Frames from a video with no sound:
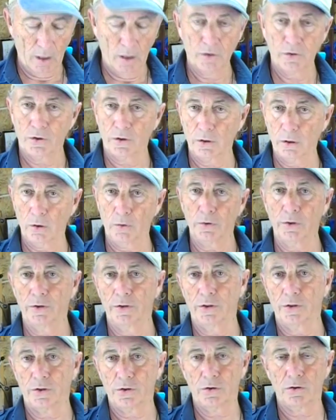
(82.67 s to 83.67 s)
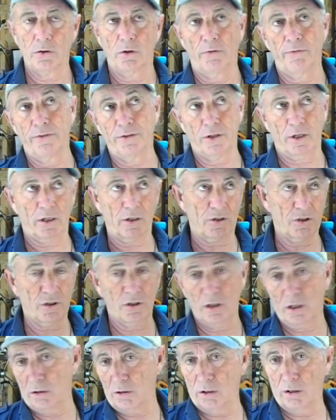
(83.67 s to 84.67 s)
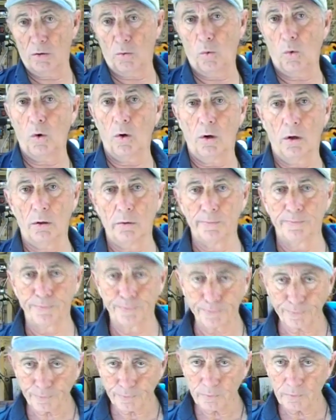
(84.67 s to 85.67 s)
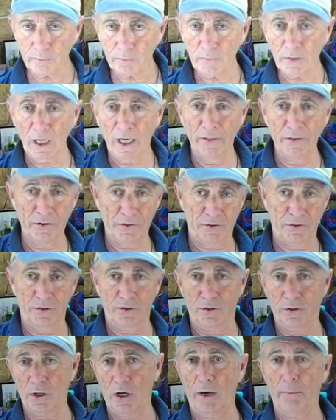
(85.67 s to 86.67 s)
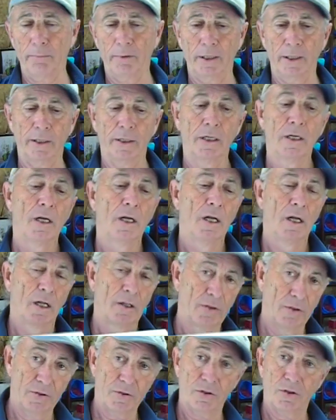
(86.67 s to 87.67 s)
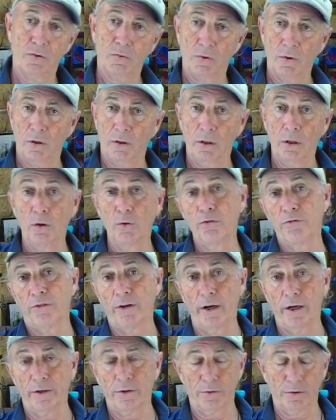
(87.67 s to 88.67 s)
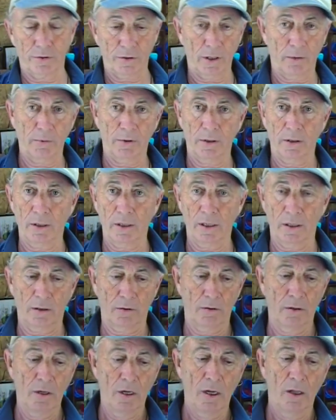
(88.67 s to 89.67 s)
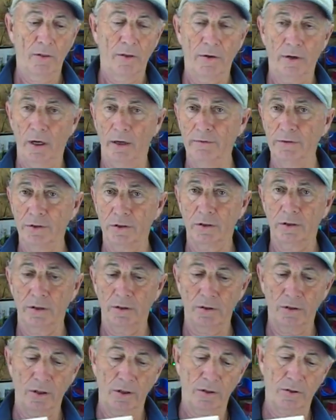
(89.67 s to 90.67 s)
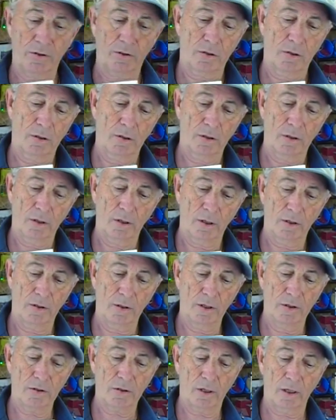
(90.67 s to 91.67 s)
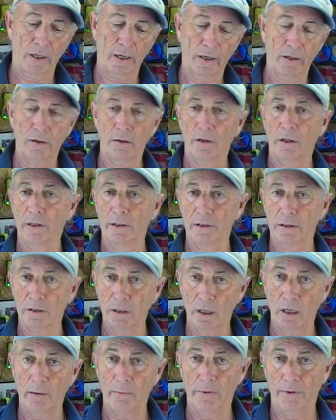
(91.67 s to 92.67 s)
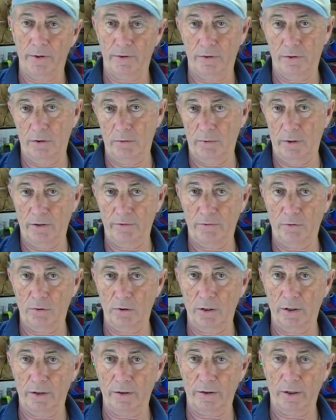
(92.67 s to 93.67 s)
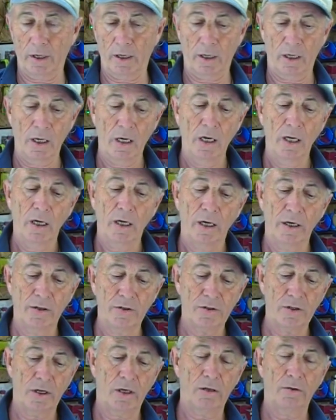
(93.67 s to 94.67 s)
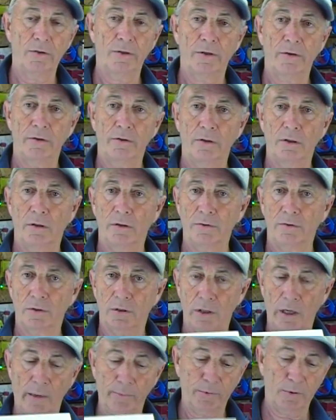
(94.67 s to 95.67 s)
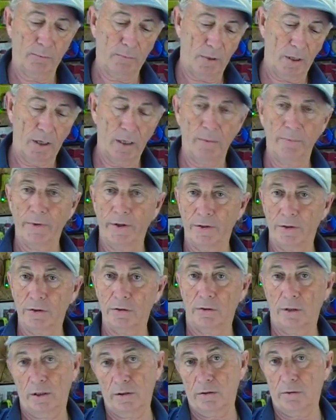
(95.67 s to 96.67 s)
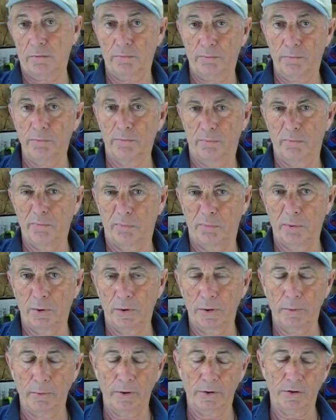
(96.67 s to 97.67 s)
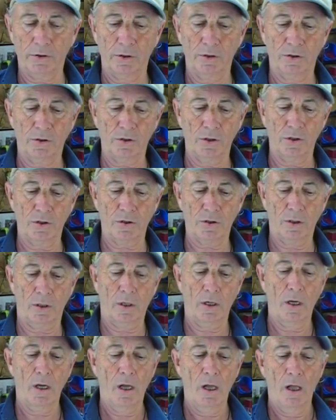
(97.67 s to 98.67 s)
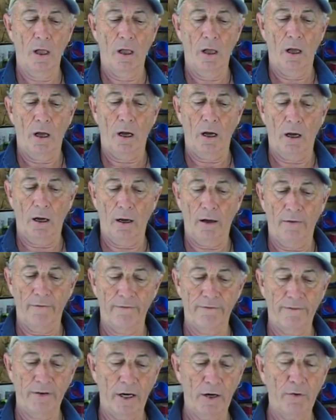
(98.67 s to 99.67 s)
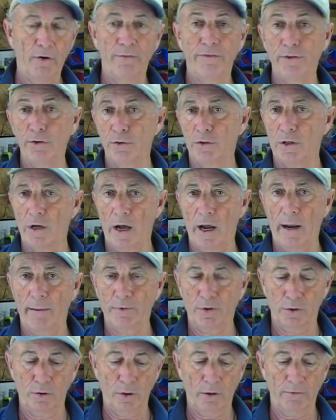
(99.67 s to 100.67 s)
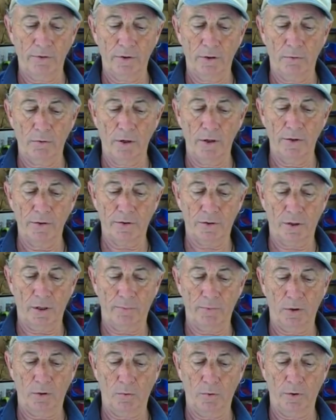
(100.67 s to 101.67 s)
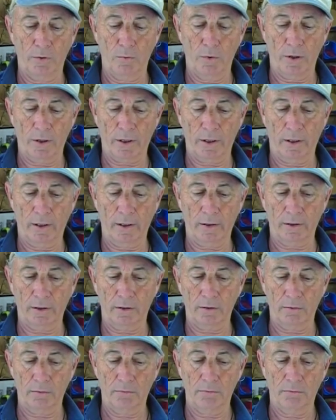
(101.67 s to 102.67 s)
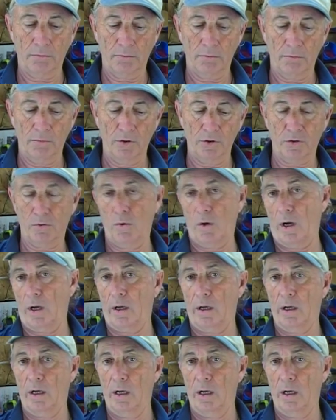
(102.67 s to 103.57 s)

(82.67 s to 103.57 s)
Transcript: So your load condition. So if it's like a stud in a wall, and this is your top plate, this is where the load factor is coming down, then obviously this it needs to land on top of the 2x4 like that. And generally, you know, top to bottom, that's, that's pretty much consistent. Uh, very few times are you ever going to run into something where you want to connect it this way.